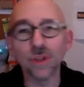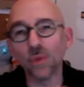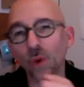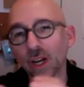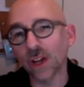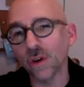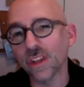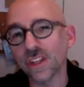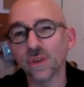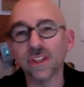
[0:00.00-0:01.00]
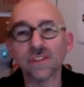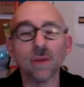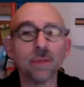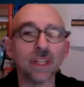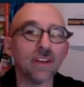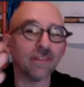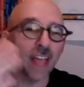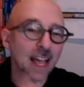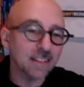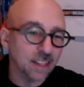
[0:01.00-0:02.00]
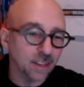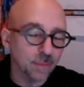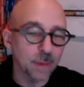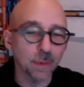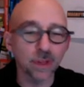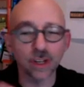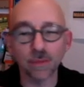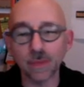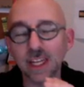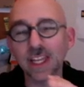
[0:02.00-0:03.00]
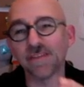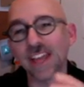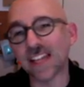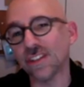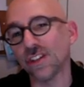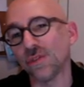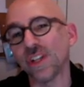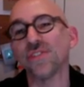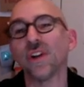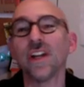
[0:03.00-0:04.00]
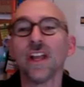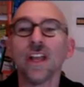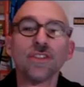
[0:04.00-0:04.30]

you want to go to this restaurant, but then you have to ask the other people that you're meeting if that's a good restaurant.